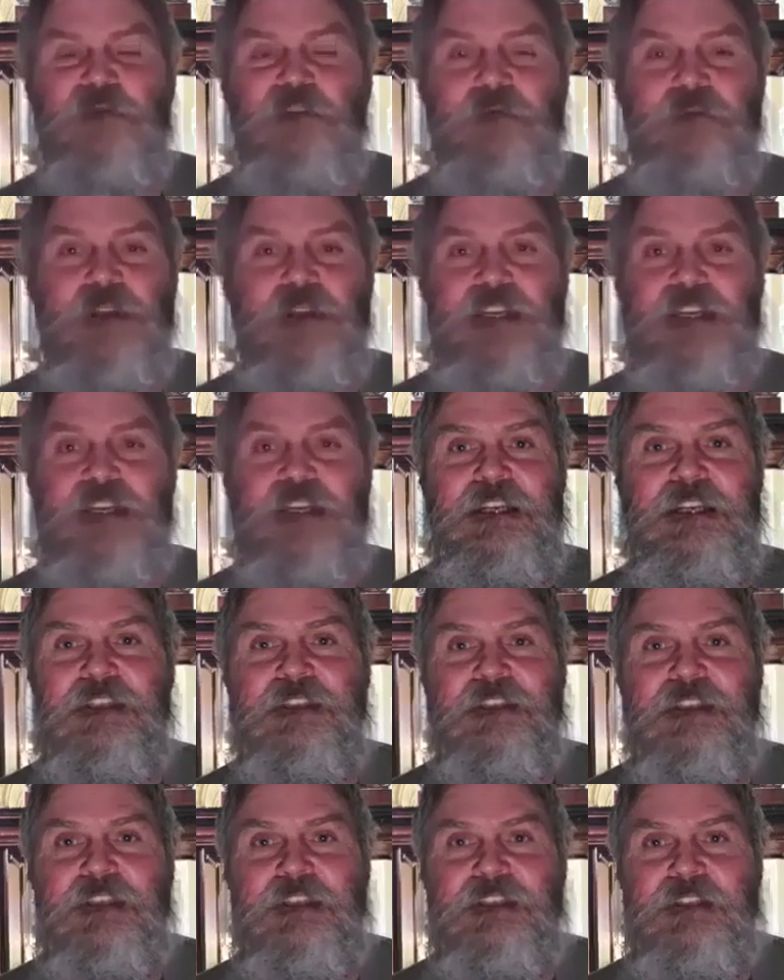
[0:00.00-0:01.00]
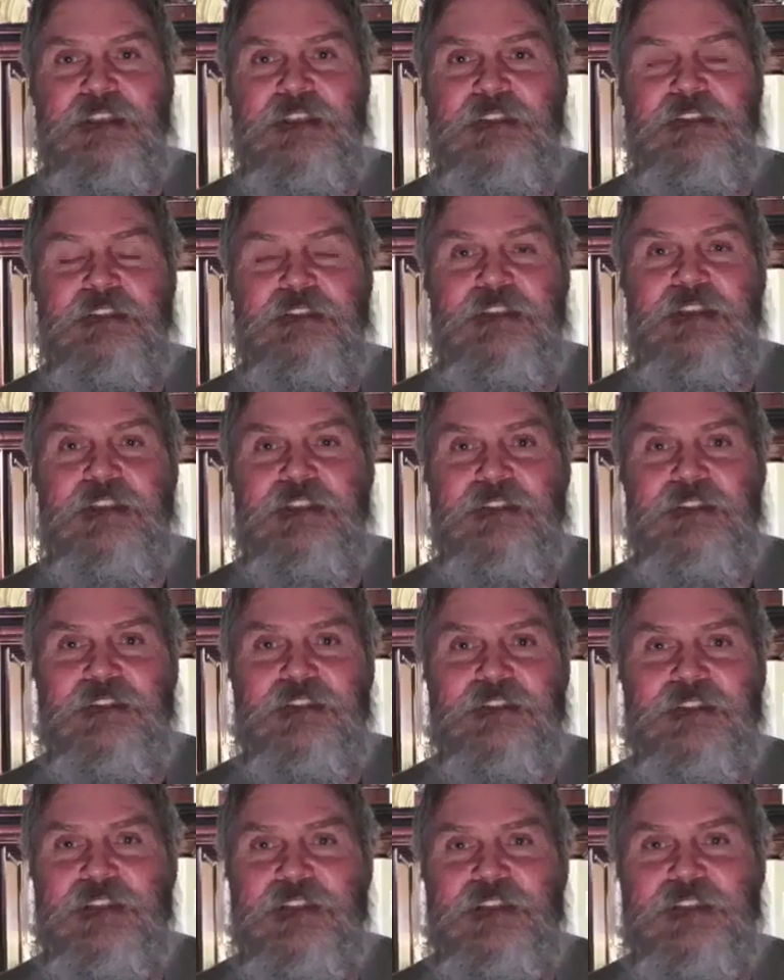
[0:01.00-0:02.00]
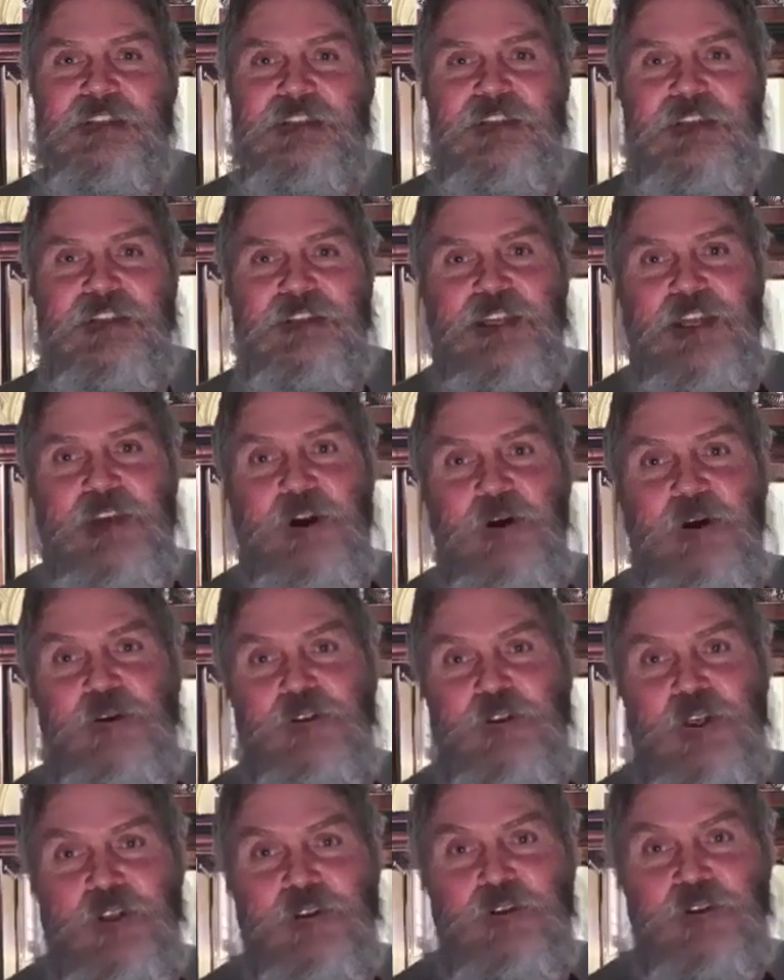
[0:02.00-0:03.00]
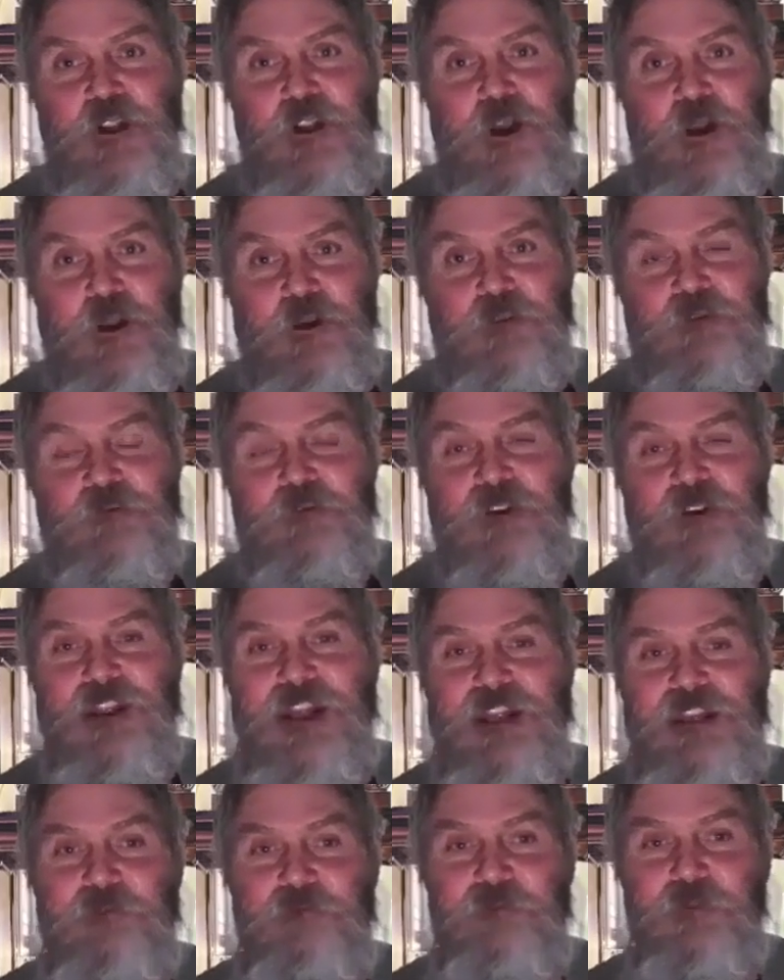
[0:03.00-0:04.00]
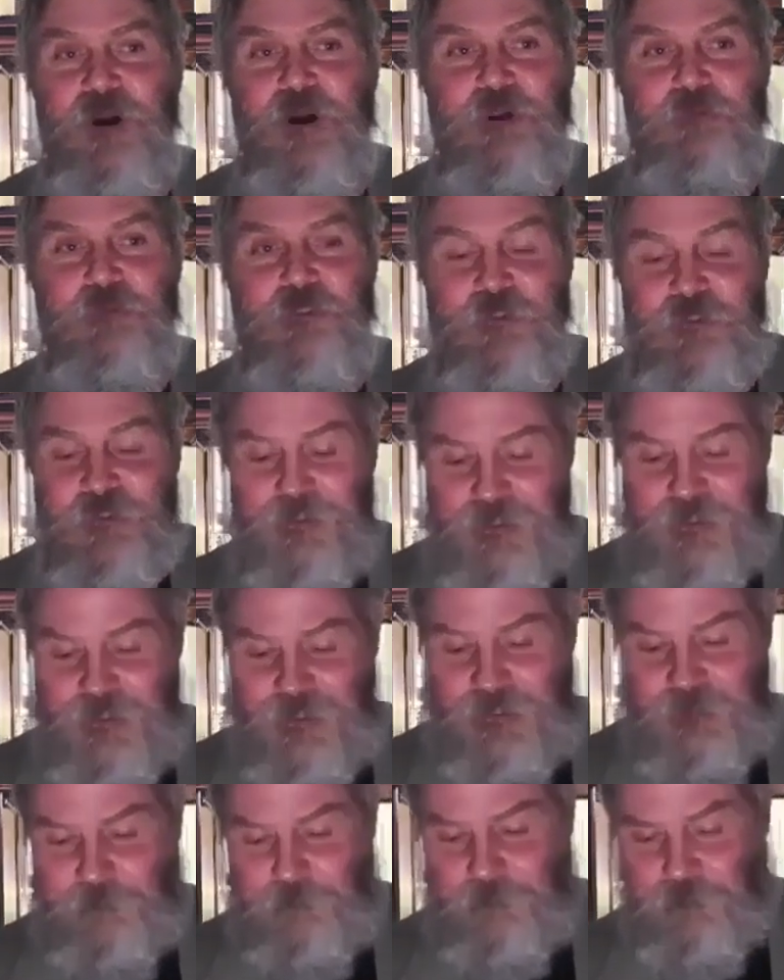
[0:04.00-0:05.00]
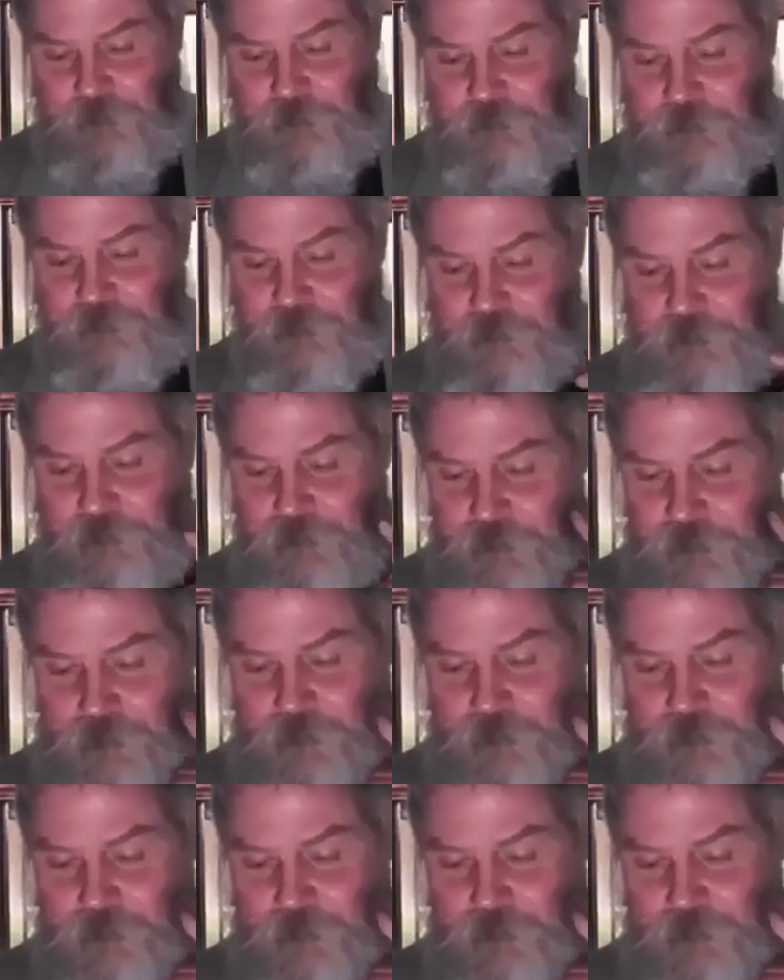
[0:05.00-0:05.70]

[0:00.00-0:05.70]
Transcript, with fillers: That it won't ever be anything that that that, that hurts his cause. I can promise you that.